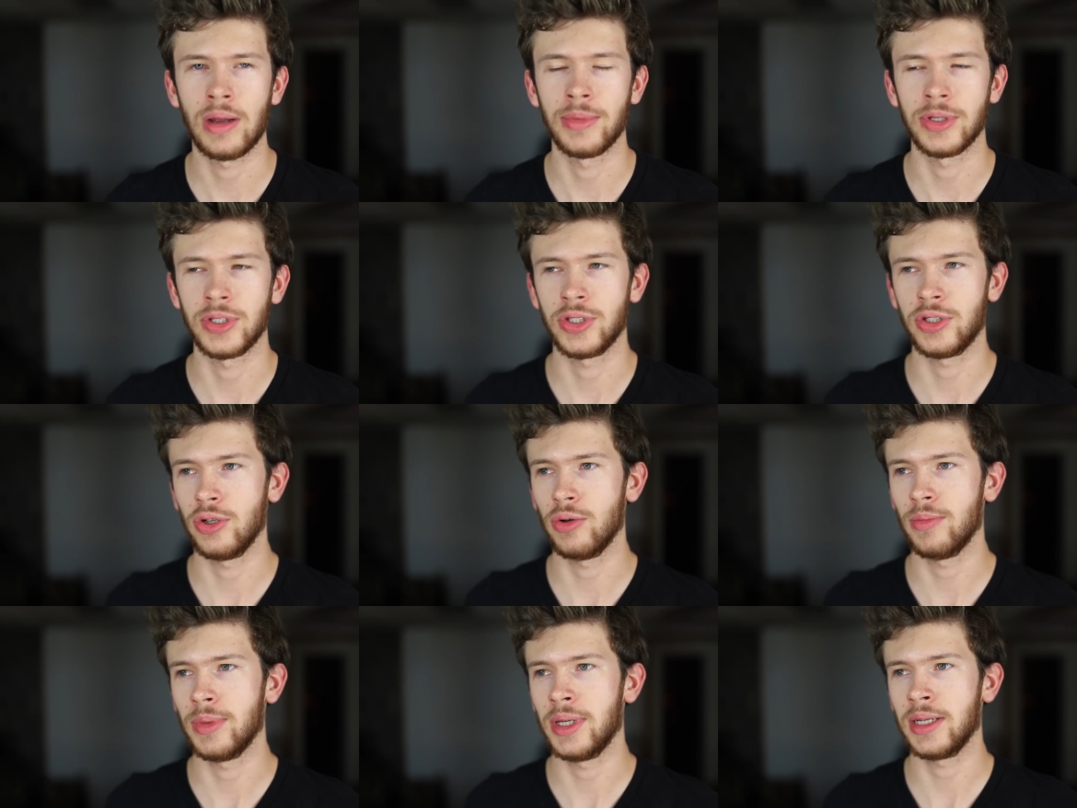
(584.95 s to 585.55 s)
I'm
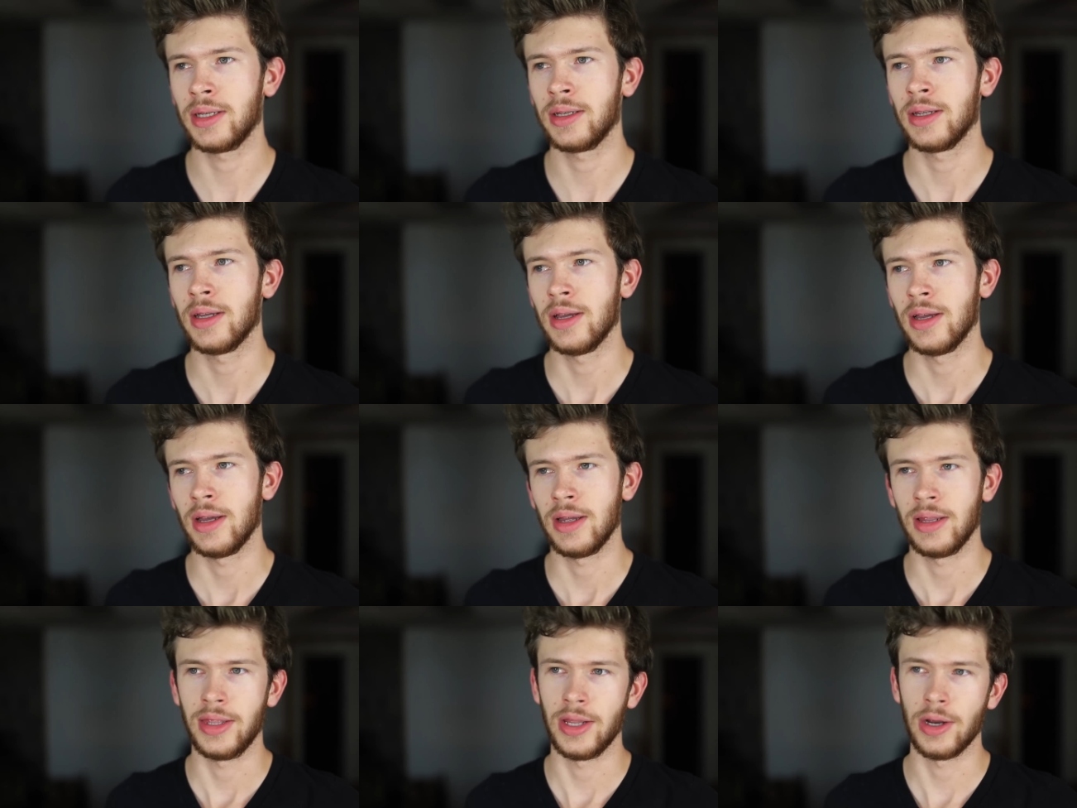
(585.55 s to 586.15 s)
assuming
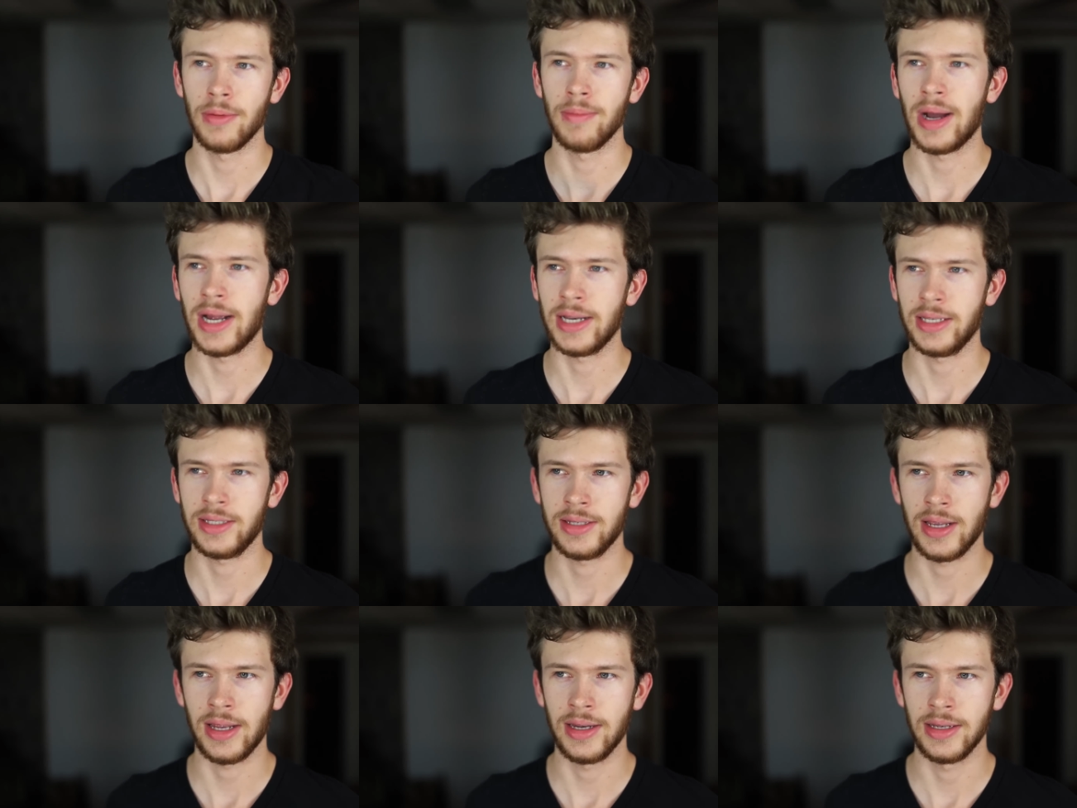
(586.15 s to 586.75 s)
their
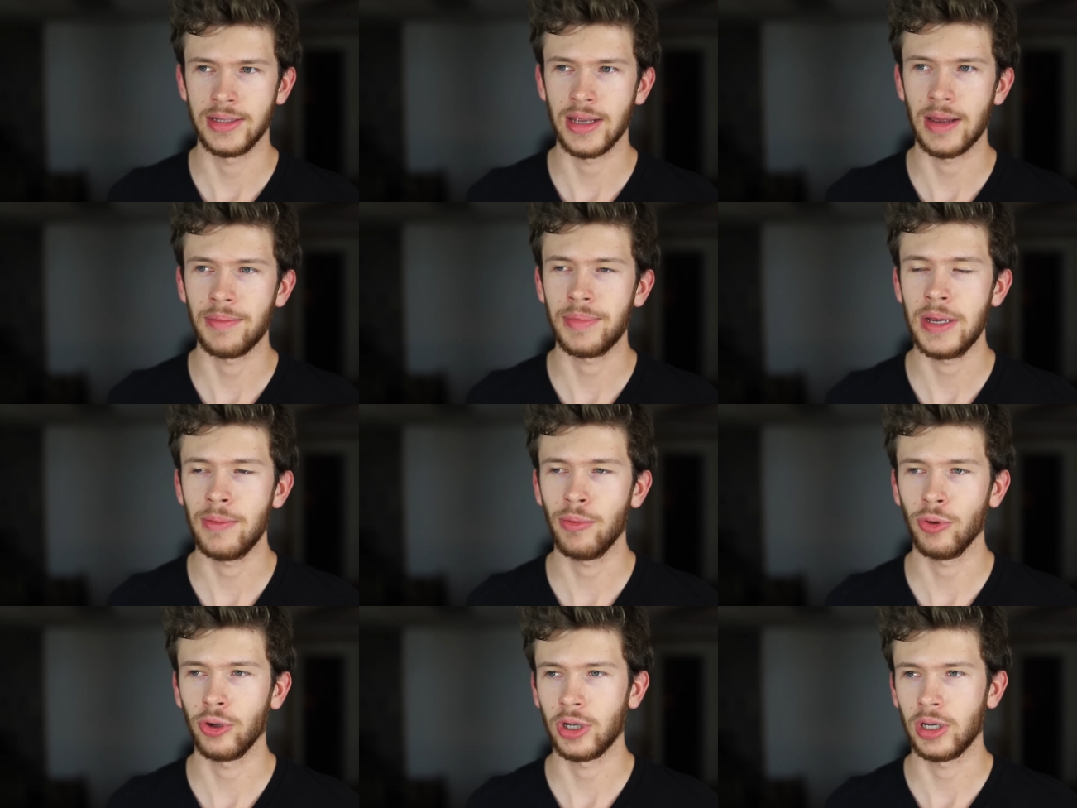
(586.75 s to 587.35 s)
mindset is that
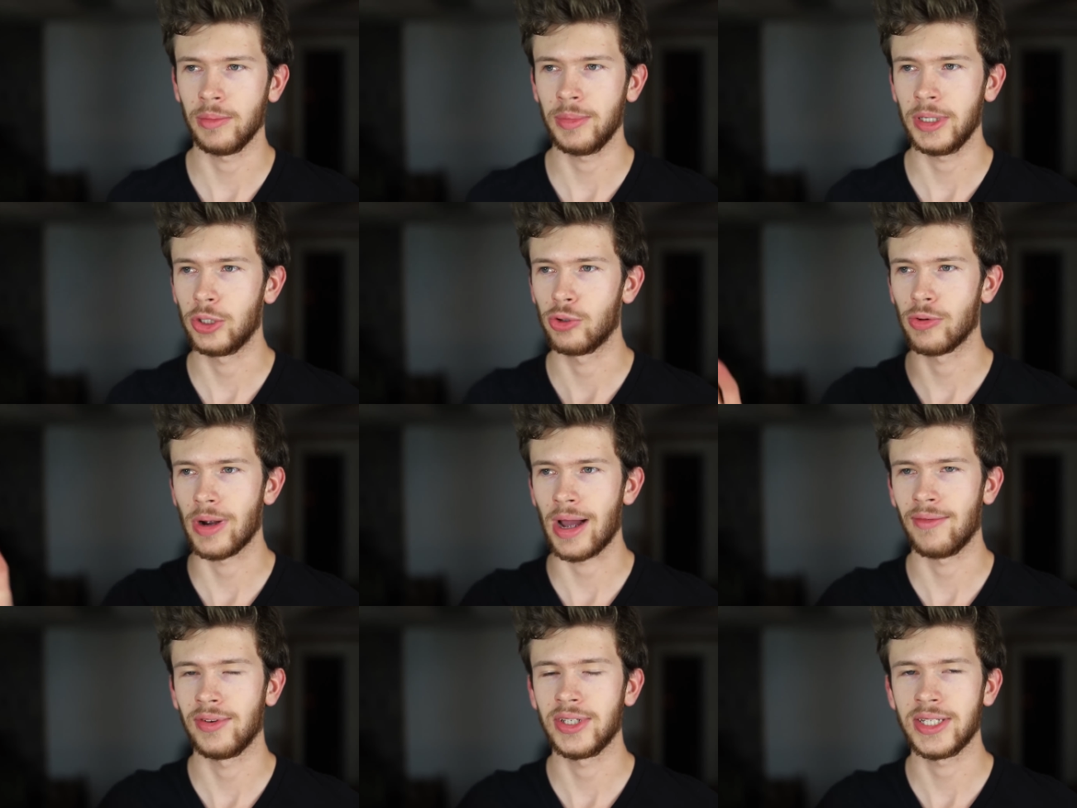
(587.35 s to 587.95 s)
people are going to be
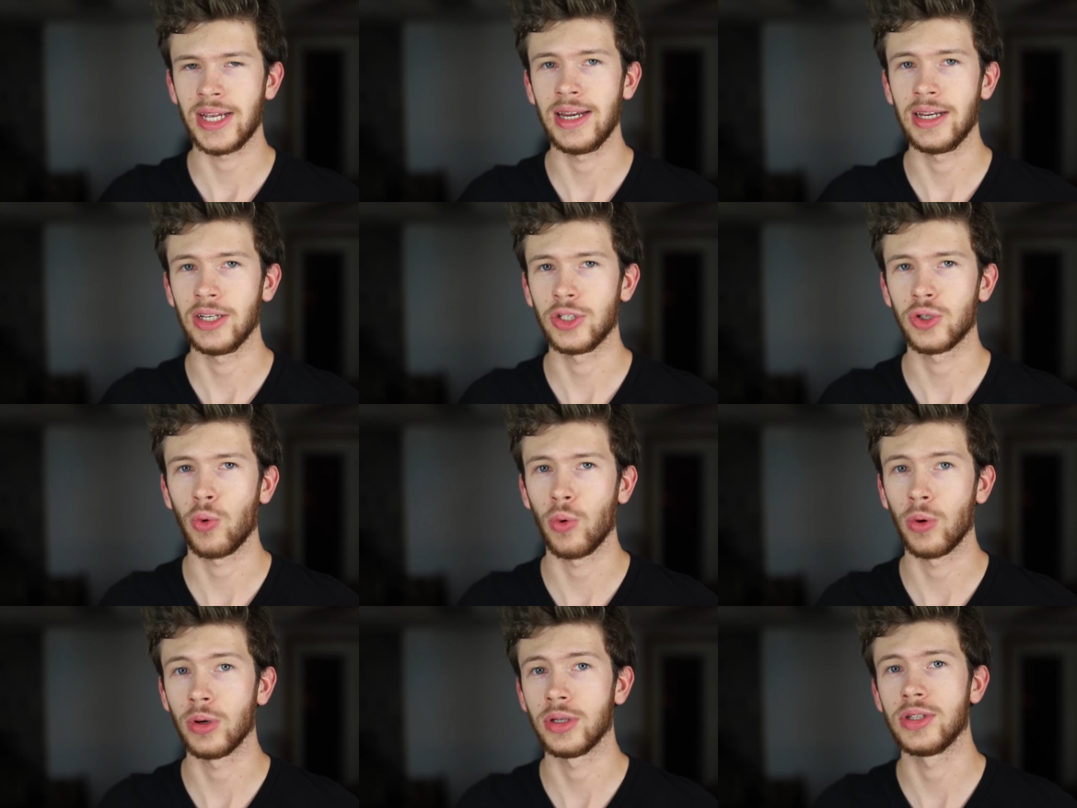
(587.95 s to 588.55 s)
gravitating
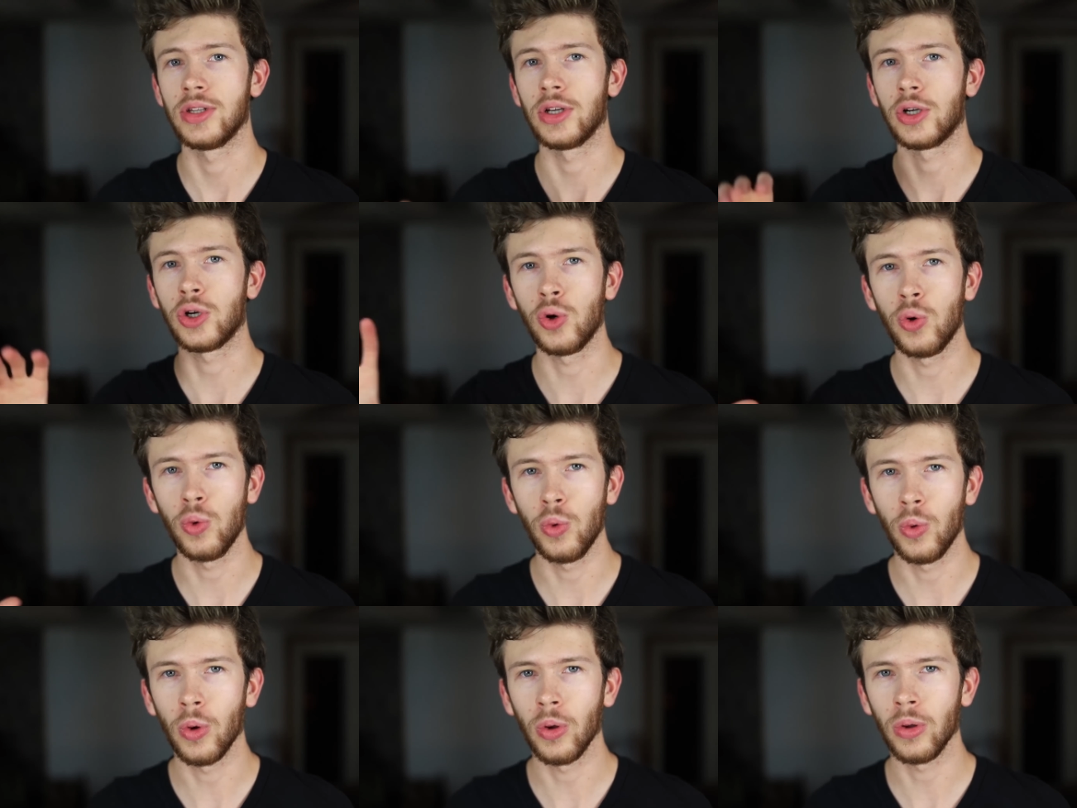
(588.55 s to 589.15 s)
towards the
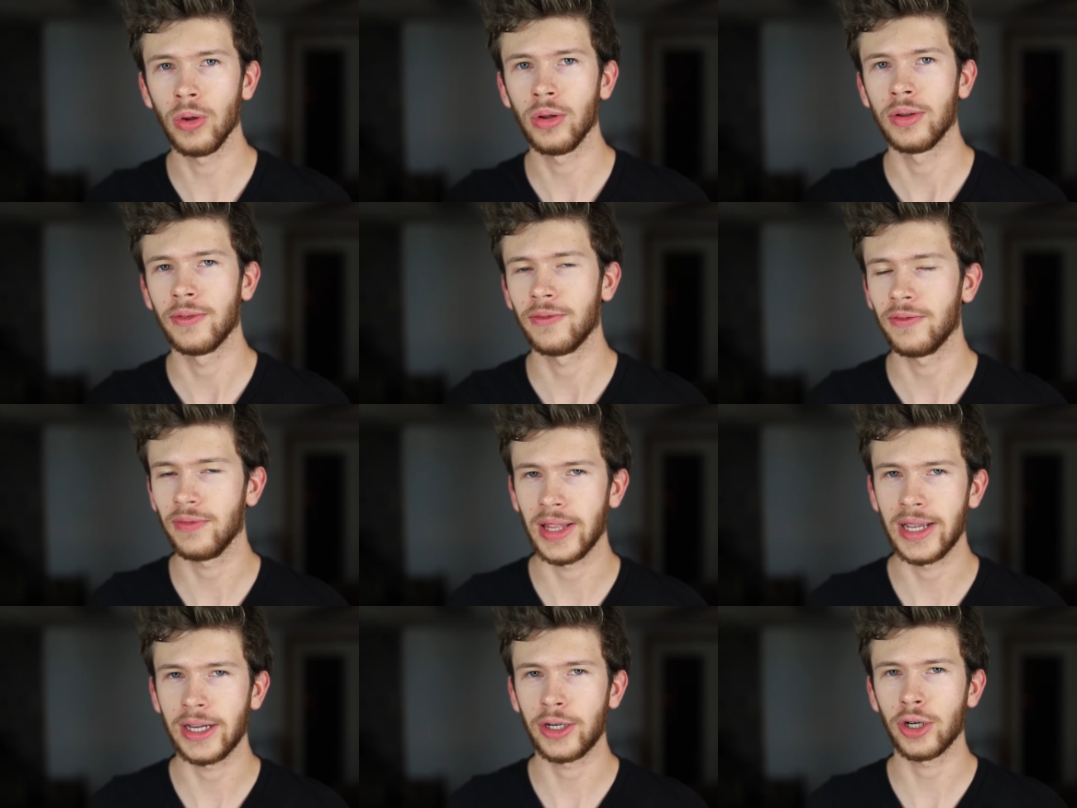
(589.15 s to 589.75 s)
cool
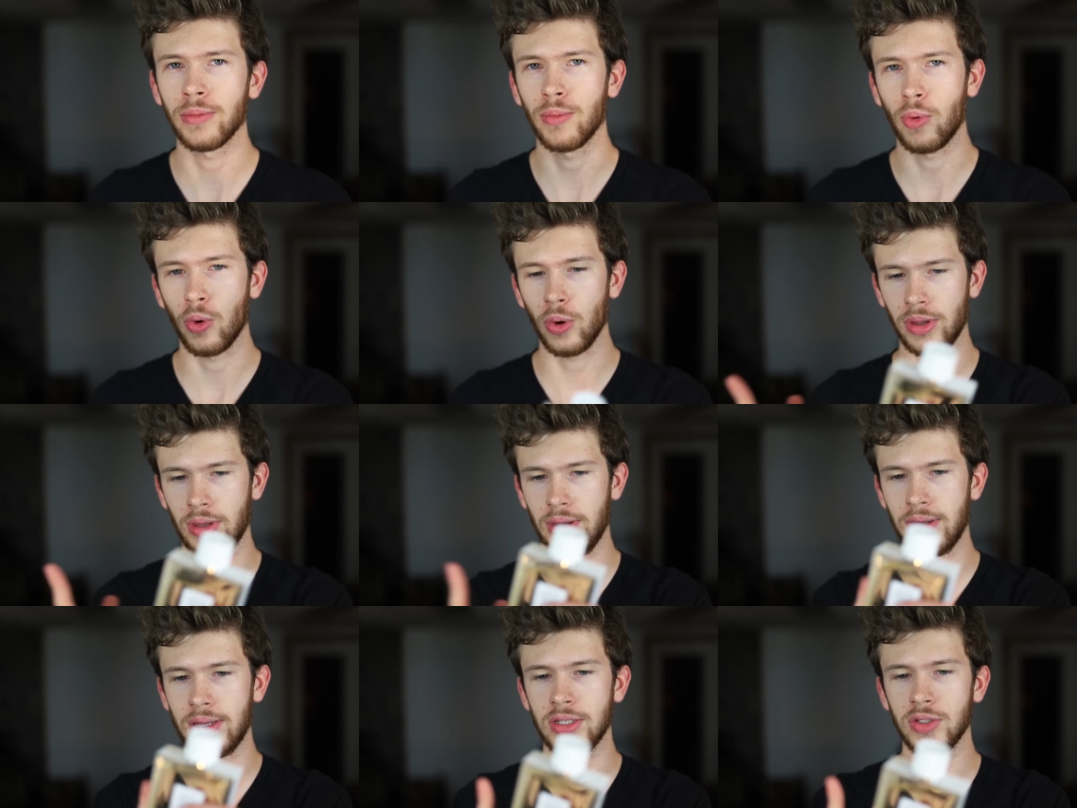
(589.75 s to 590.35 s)
flanker
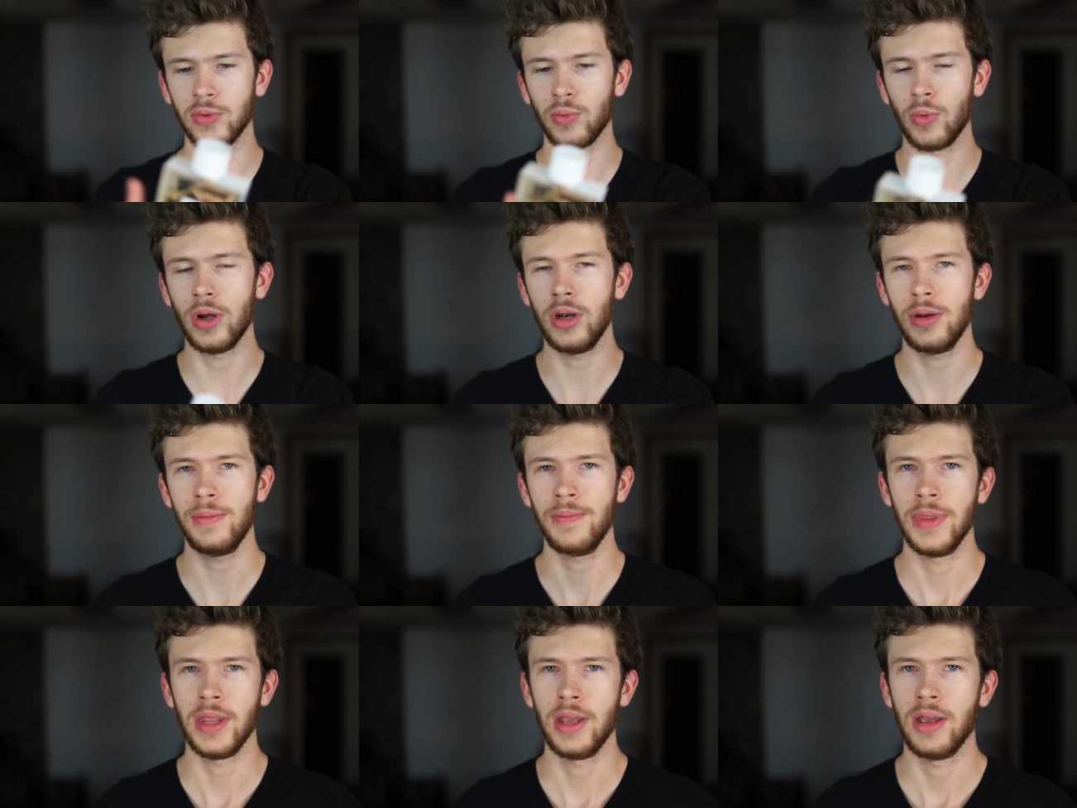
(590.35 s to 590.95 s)
more than this
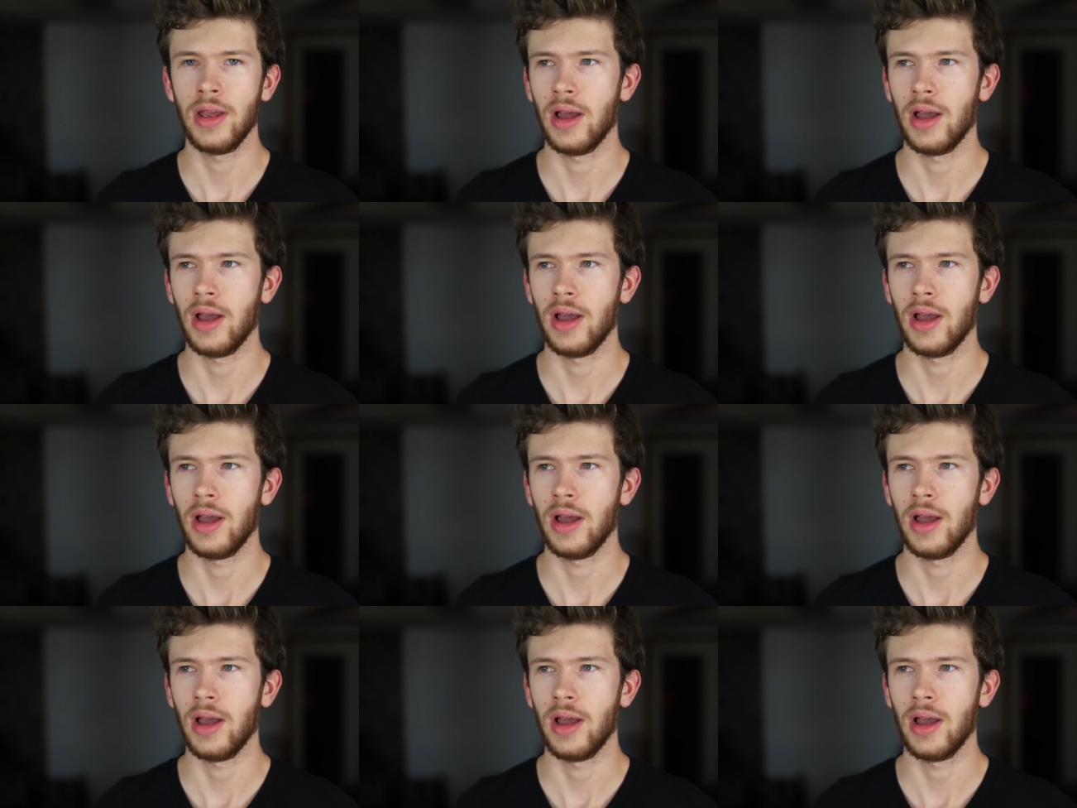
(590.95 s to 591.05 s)
one,